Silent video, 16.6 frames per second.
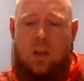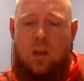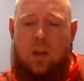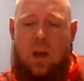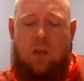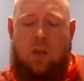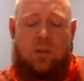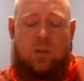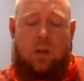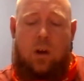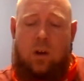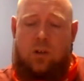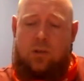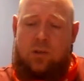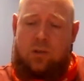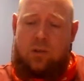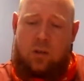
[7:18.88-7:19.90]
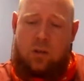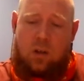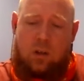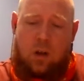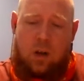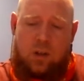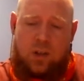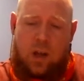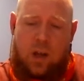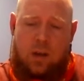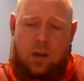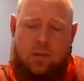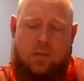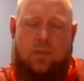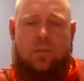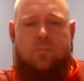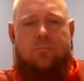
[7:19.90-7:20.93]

have a large cast.